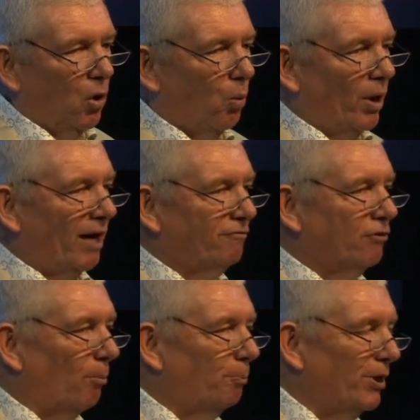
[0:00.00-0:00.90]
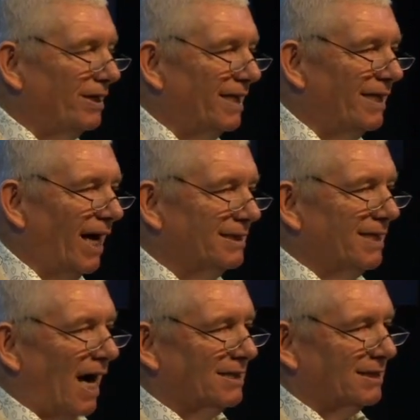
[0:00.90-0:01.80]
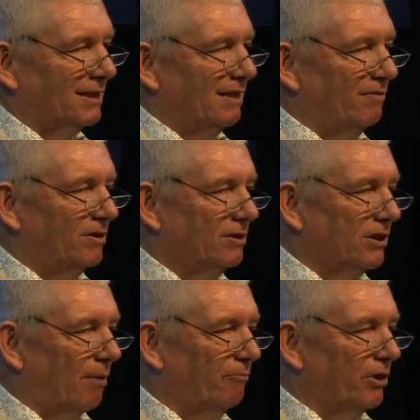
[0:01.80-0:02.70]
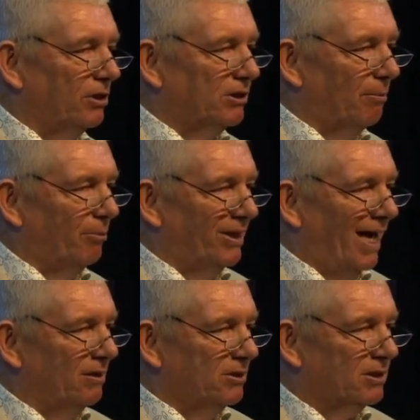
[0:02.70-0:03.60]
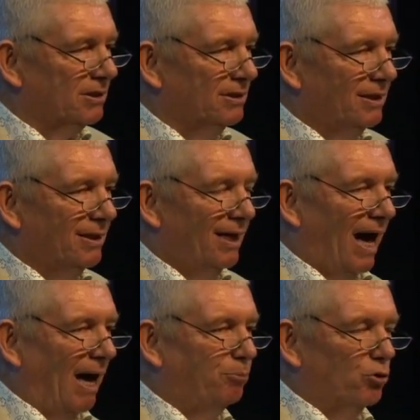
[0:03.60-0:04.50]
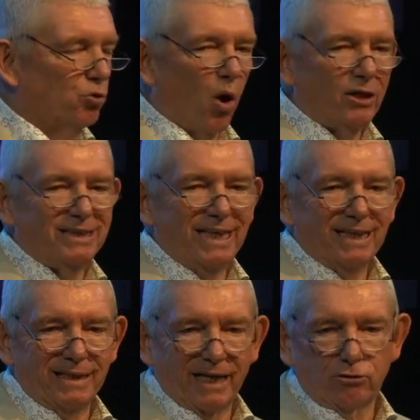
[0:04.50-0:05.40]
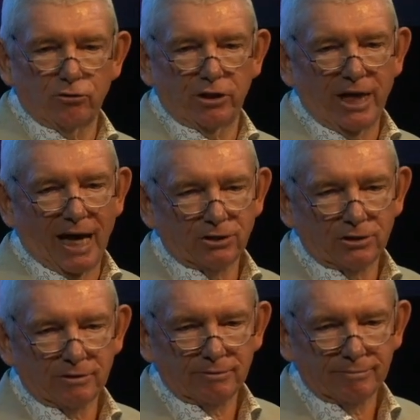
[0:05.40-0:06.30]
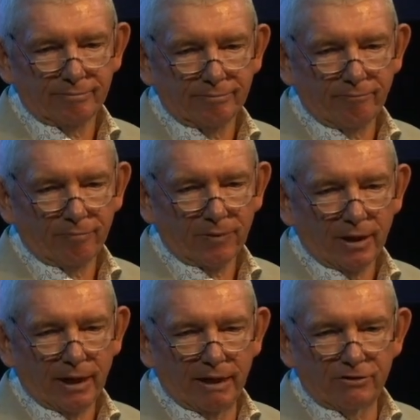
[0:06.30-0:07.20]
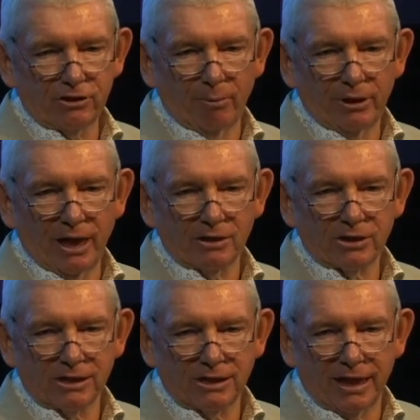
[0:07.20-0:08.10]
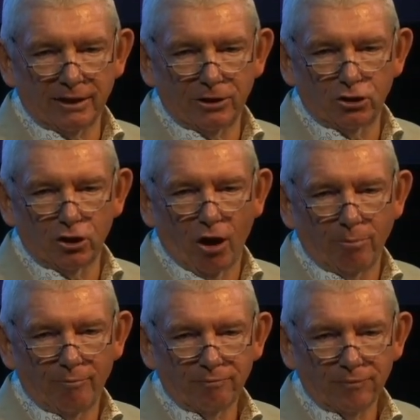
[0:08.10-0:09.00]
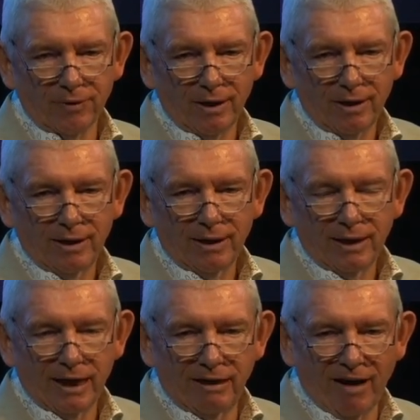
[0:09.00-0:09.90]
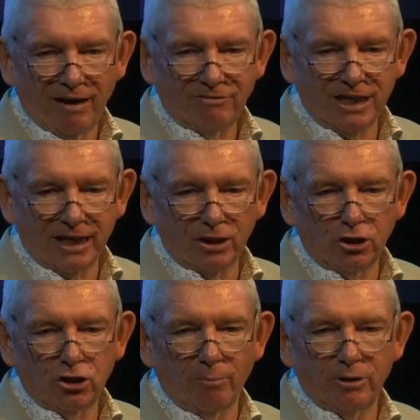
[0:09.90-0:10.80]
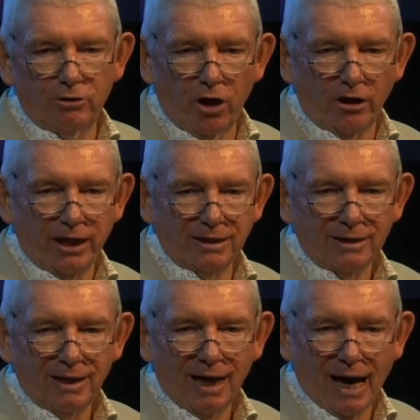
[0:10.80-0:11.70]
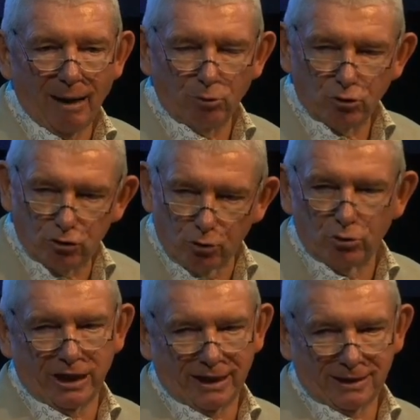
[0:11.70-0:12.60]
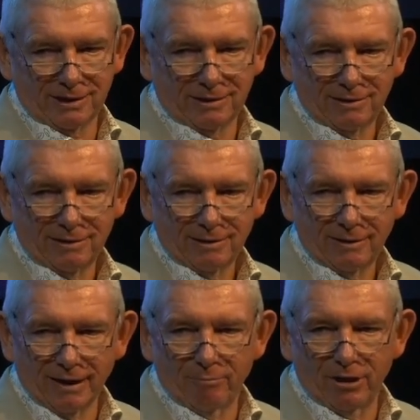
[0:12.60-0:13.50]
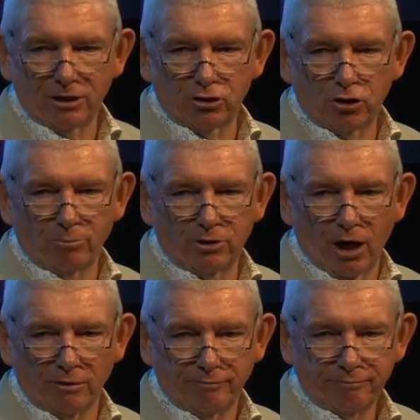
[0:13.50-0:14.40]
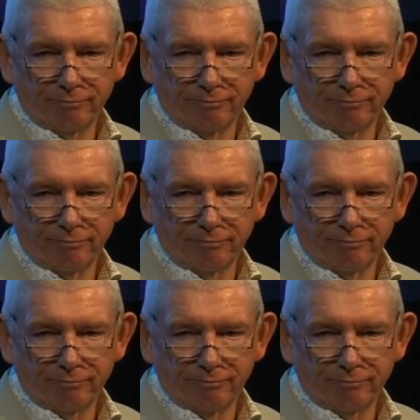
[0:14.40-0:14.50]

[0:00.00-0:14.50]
When I've completed that task and given something to somebody else, I put one tick next to the dash. If somebody else has taken the job. If I've taken the job and done it, I put two ticks. That means job done.